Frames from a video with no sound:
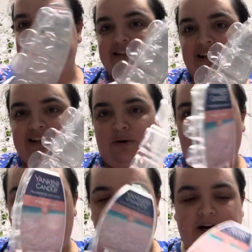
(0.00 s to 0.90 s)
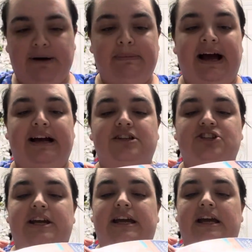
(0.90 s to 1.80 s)
is like the Walmart
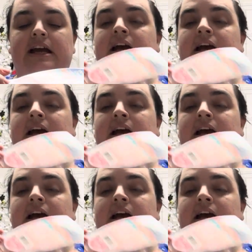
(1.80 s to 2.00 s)
packaging.